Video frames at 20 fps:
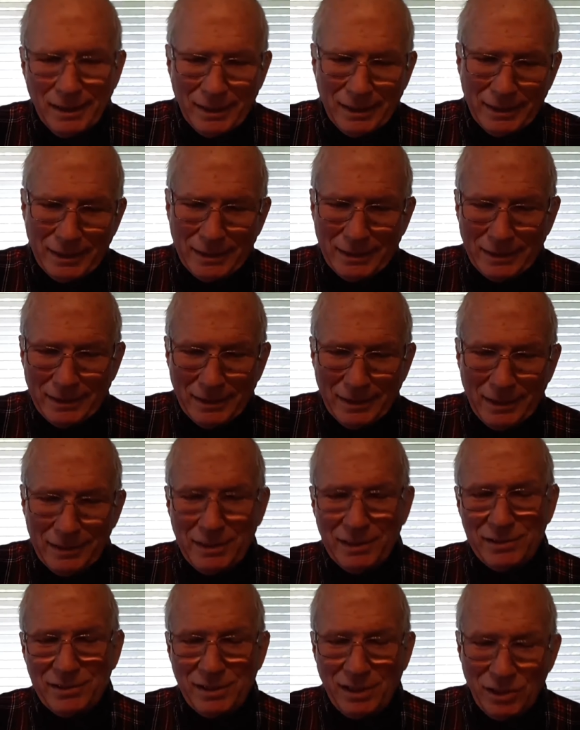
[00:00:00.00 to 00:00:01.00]
uh, a
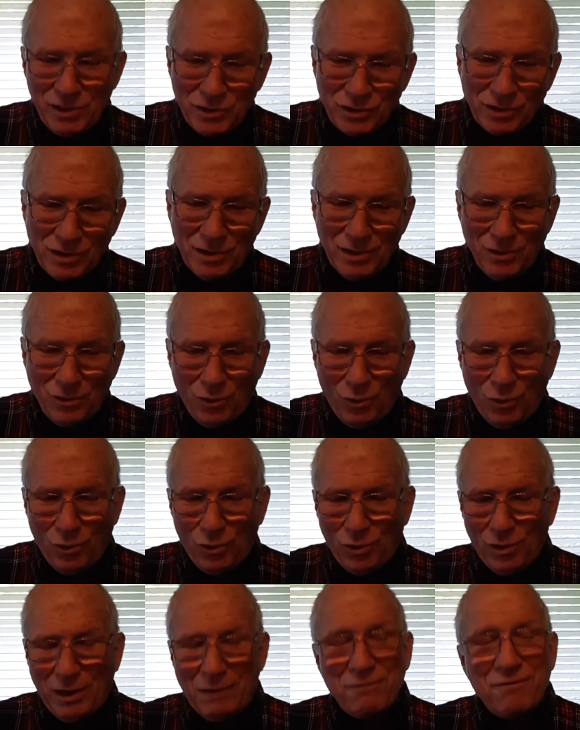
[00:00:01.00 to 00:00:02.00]
decision
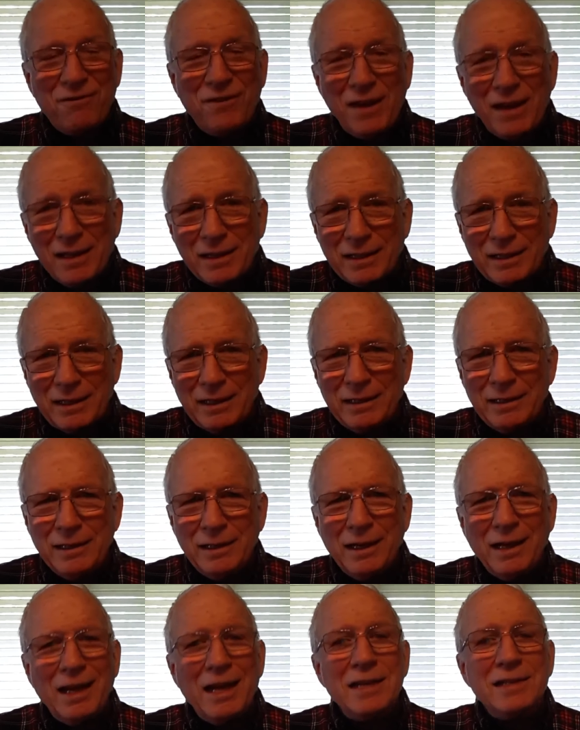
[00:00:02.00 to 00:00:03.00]
or a feeling,
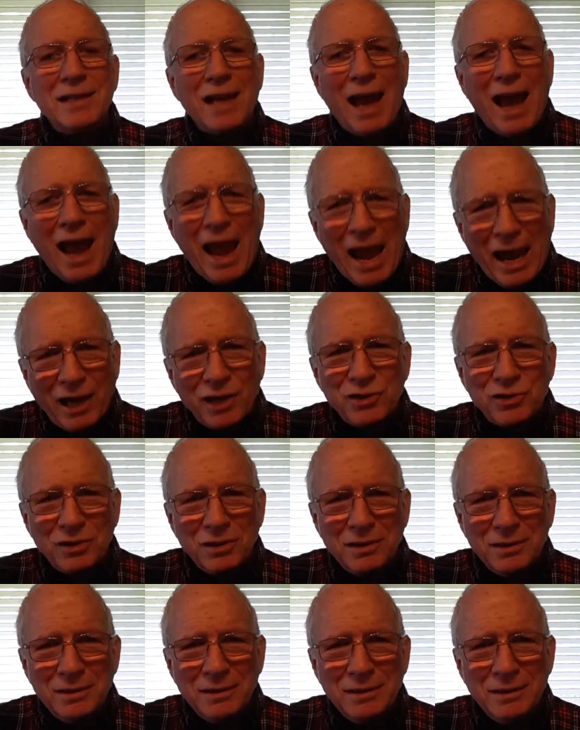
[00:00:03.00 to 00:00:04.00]
it's
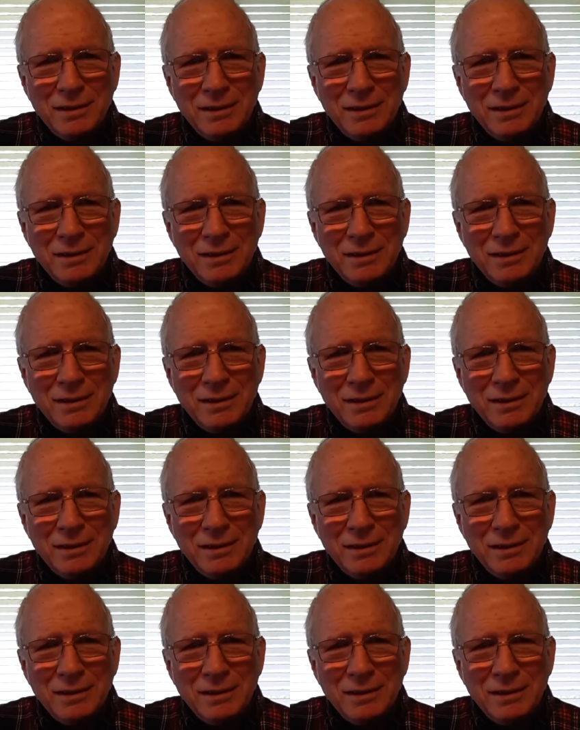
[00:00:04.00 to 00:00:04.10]
action.